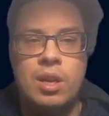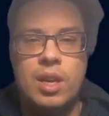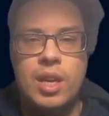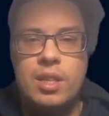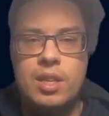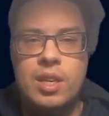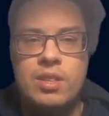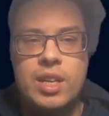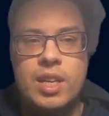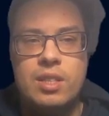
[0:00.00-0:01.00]
And at
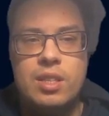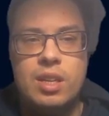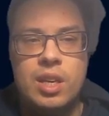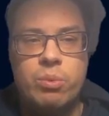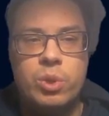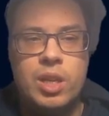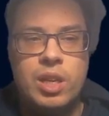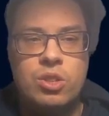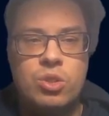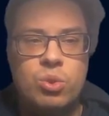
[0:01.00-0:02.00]
the end, I would
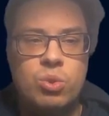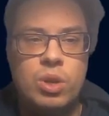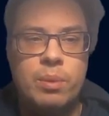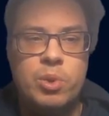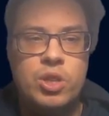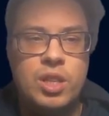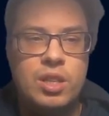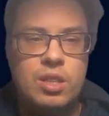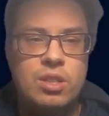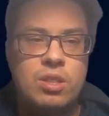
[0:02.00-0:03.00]
like to
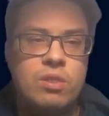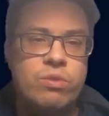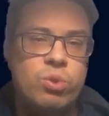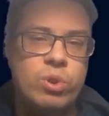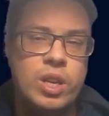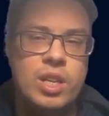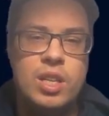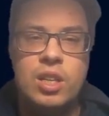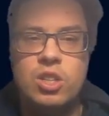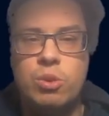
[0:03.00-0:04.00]
appreciate it for any
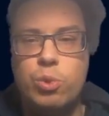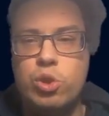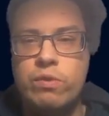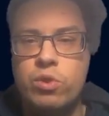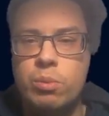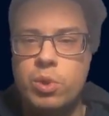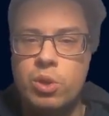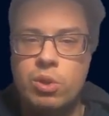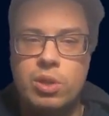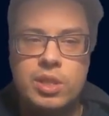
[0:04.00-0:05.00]
contribution from
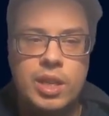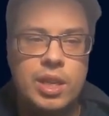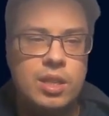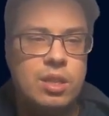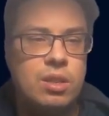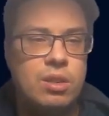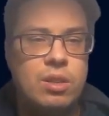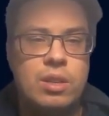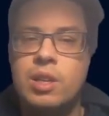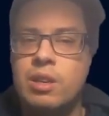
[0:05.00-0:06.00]
your side,
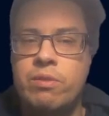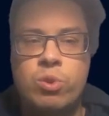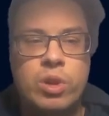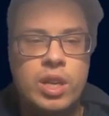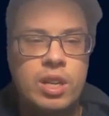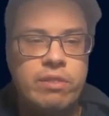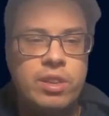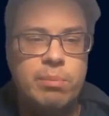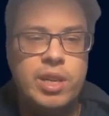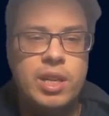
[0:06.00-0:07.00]
for any
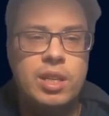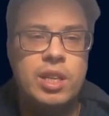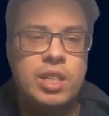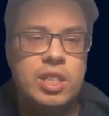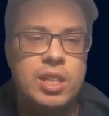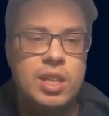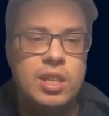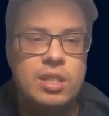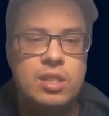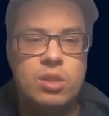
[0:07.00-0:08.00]
feedback,
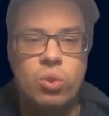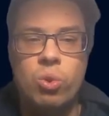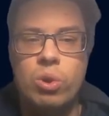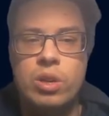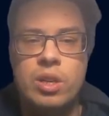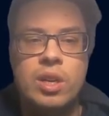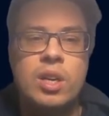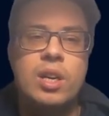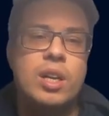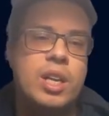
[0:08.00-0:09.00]
ideas, or
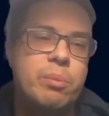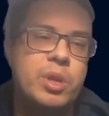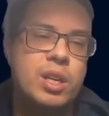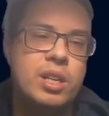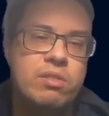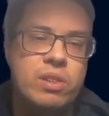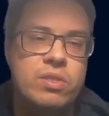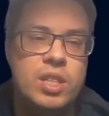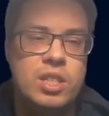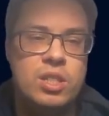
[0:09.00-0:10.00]
helping us with
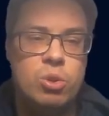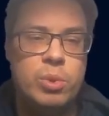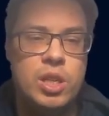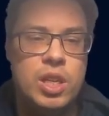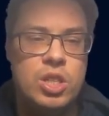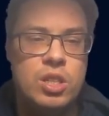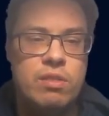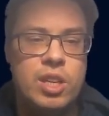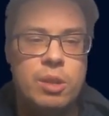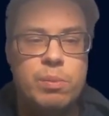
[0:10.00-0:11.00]
test documentation
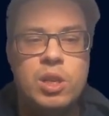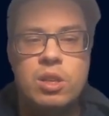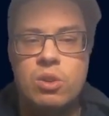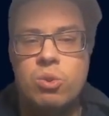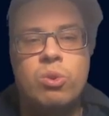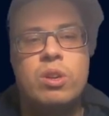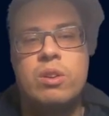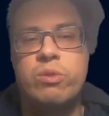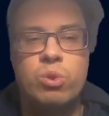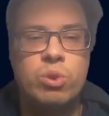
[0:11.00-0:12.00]
development, or
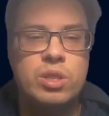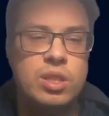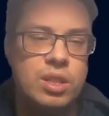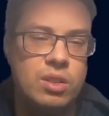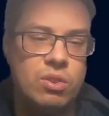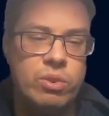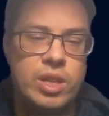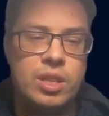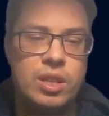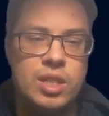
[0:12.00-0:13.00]
of course in
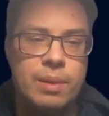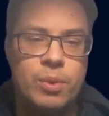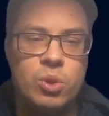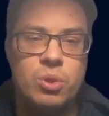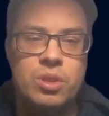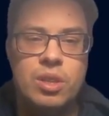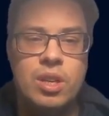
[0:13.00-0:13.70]
writing some code.